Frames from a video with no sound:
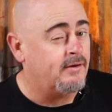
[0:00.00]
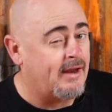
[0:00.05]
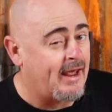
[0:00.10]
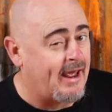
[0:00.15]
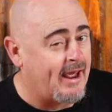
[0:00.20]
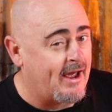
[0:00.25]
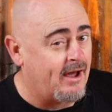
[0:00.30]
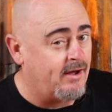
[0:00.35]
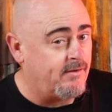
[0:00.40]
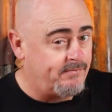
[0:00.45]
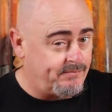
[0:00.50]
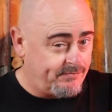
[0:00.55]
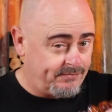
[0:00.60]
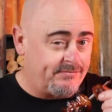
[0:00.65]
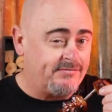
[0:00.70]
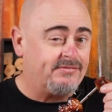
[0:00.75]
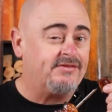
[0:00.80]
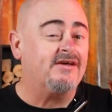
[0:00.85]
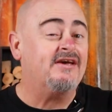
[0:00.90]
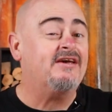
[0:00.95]
Now,
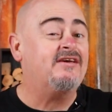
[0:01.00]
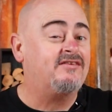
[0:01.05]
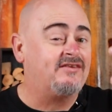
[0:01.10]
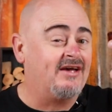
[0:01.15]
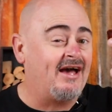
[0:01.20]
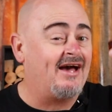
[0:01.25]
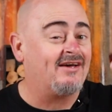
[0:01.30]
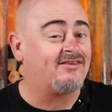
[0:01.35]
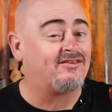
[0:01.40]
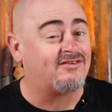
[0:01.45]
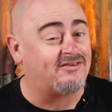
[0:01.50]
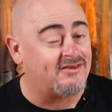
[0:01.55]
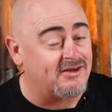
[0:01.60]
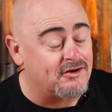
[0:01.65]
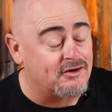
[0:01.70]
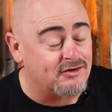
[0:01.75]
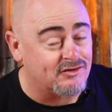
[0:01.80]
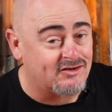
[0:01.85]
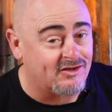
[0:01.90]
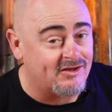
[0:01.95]
these are
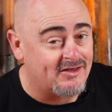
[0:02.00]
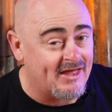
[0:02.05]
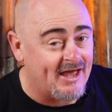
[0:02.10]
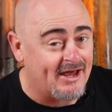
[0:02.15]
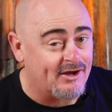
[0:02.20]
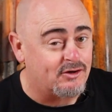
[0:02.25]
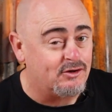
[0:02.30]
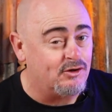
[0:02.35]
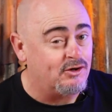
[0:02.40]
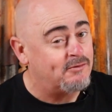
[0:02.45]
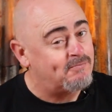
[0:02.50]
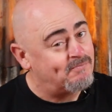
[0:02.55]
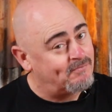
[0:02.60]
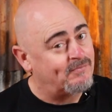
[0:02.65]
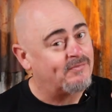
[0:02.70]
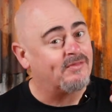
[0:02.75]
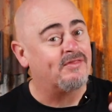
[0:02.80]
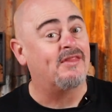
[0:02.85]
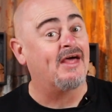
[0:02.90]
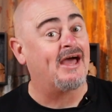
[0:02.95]
seriously that good.
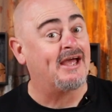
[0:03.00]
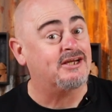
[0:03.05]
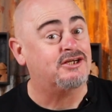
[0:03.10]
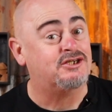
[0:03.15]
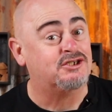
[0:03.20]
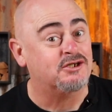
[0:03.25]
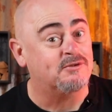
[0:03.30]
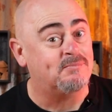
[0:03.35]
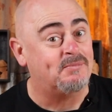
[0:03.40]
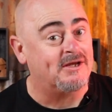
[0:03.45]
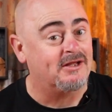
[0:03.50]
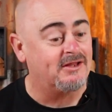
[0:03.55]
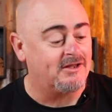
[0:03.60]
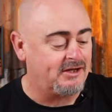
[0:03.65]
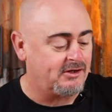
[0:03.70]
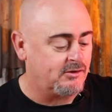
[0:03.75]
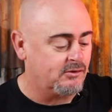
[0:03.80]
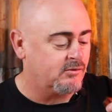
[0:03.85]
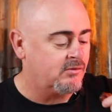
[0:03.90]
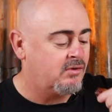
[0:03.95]
They should be
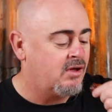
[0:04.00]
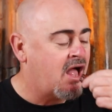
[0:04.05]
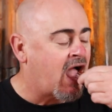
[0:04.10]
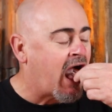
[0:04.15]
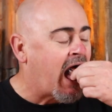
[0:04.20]
illegal.